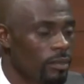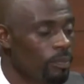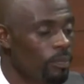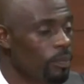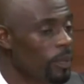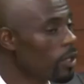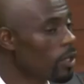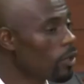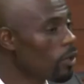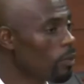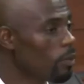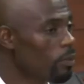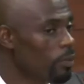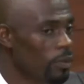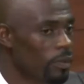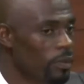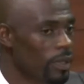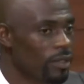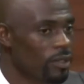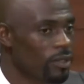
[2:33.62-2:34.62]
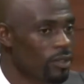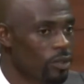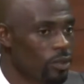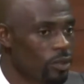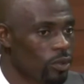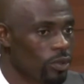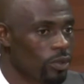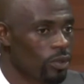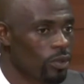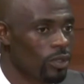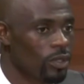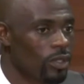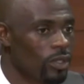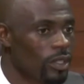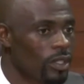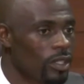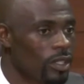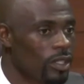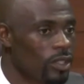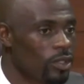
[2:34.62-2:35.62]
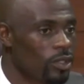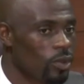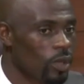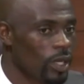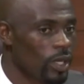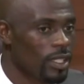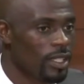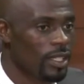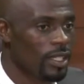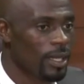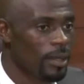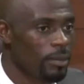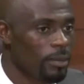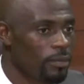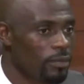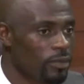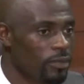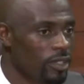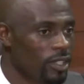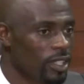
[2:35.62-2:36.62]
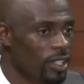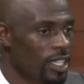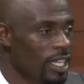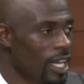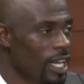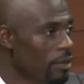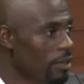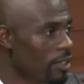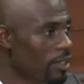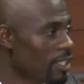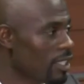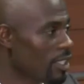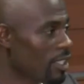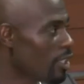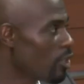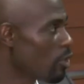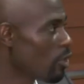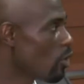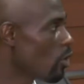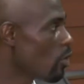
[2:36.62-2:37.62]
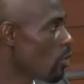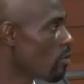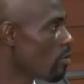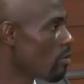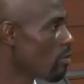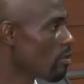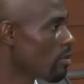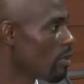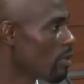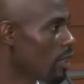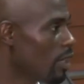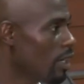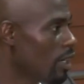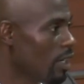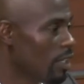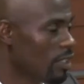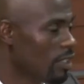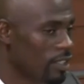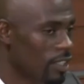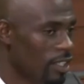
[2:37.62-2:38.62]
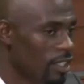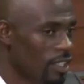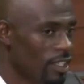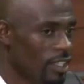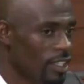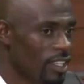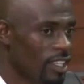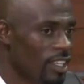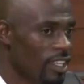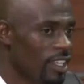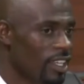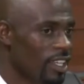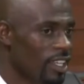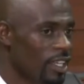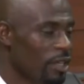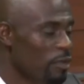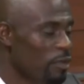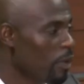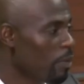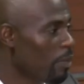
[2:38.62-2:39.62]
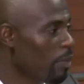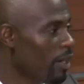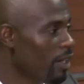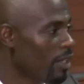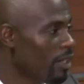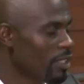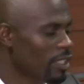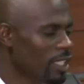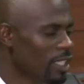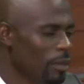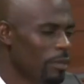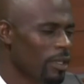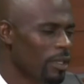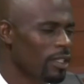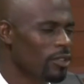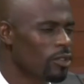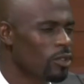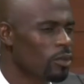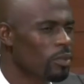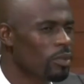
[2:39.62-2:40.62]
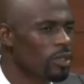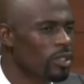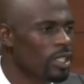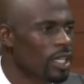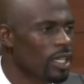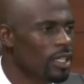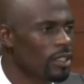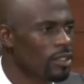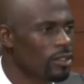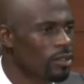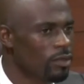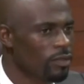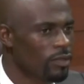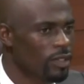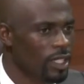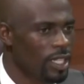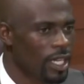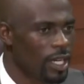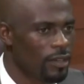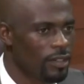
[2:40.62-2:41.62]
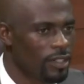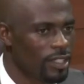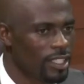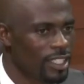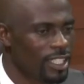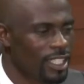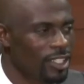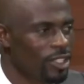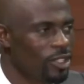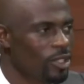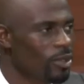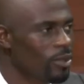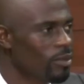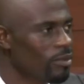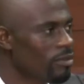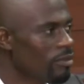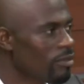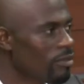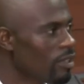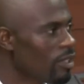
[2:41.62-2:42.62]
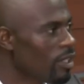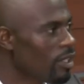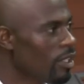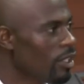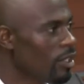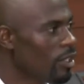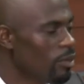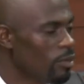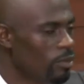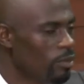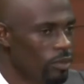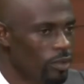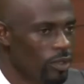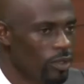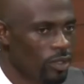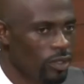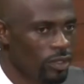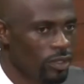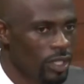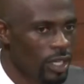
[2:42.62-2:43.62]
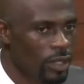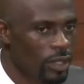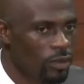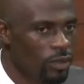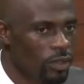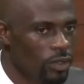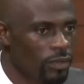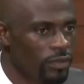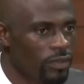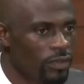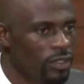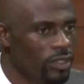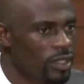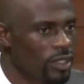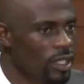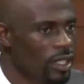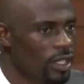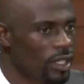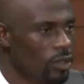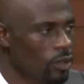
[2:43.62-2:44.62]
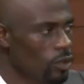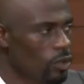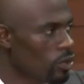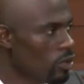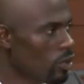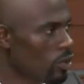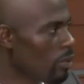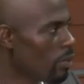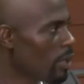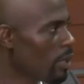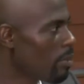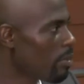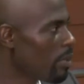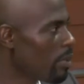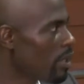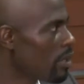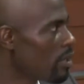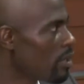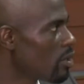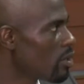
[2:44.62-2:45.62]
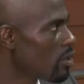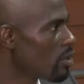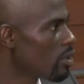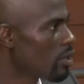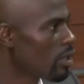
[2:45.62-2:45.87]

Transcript: Big compliment to to ATM for the character they showed, and uh, if I'm honest, I'm a little bit jealous of the character they showed, because I would love to see that also in my players.